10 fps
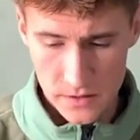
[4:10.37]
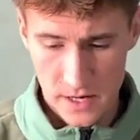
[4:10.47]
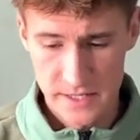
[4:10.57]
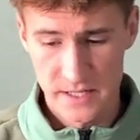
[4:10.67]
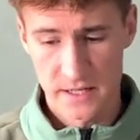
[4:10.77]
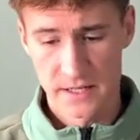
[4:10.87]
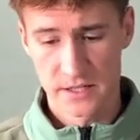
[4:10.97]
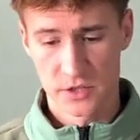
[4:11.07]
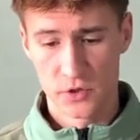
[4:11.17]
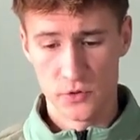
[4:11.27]
the idea
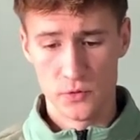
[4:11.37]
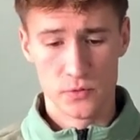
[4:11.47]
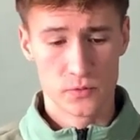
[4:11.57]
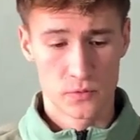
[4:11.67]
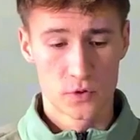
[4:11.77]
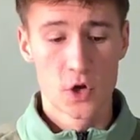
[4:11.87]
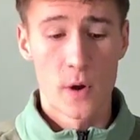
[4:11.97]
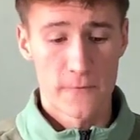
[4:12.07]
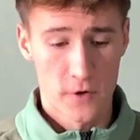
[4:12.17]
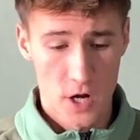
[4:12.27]
is to go
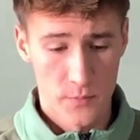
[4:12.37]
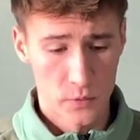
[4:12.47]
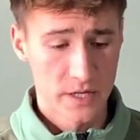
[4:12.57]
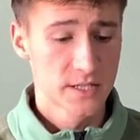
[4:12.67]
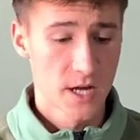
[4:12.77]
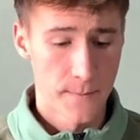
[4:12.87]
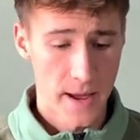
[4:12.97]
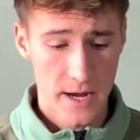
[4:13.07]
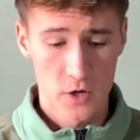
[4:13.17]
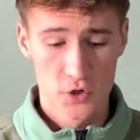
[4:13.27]
out for a couple weeks, come
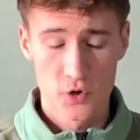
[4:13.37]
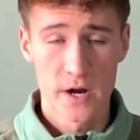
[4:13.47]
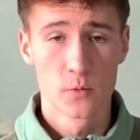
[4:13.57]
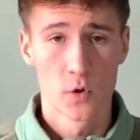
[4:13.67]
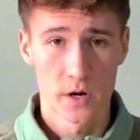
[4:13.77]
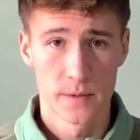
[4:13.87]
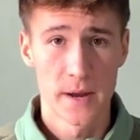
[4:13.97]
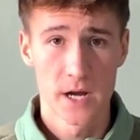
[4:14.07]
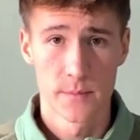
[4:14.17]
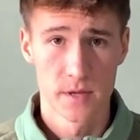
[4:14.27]
back, try and work and
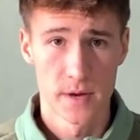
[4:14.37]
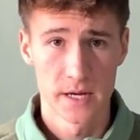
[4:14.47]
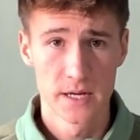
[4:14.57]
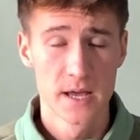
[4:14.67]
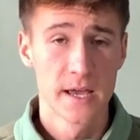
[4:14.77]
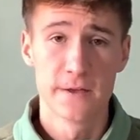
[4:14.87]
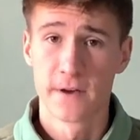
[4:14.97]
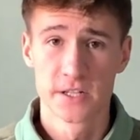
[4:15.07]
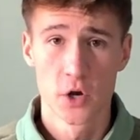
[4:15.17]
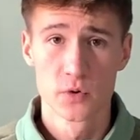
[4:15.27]
make up the money. If
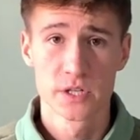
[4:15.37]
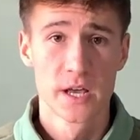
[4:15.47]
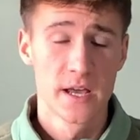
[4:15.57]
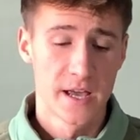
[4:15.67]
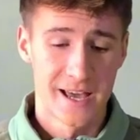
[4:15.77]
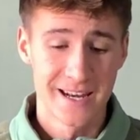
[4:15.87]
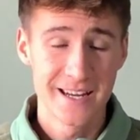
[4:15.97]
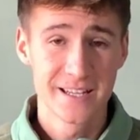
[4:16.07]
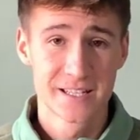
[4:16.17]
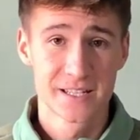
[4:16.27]
I don't, at
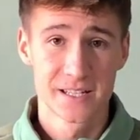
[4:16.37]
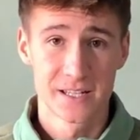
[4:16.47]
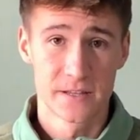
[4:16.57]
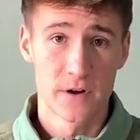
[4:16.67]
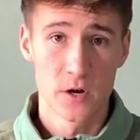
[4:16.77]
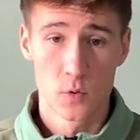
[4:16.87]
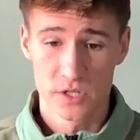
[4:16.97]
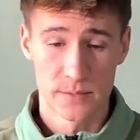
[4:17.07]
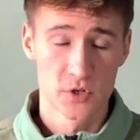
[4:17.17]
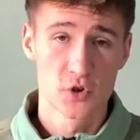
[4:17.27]
least at the very
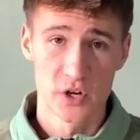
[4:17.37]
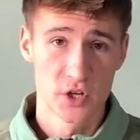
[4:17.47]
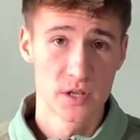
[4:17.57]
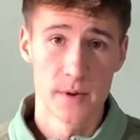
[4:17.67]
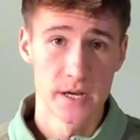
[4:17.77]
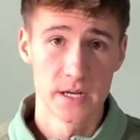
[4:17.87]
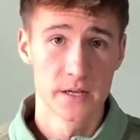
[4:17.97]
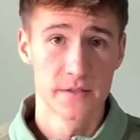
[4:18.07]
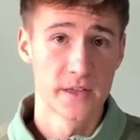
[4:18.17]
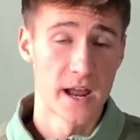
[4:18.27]
worst, I'm stretching the money
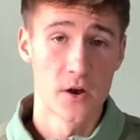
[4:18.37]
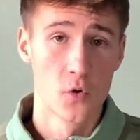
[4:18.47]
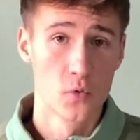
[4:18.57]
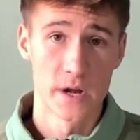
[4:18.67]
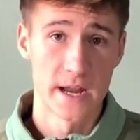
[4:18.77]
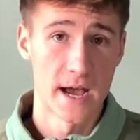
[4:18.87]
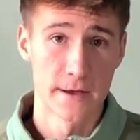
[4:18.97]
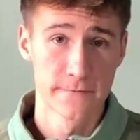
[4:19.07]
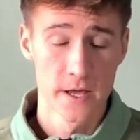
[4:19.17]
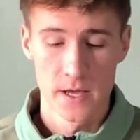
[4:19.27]
that I already
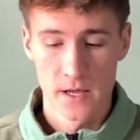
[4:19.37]
have.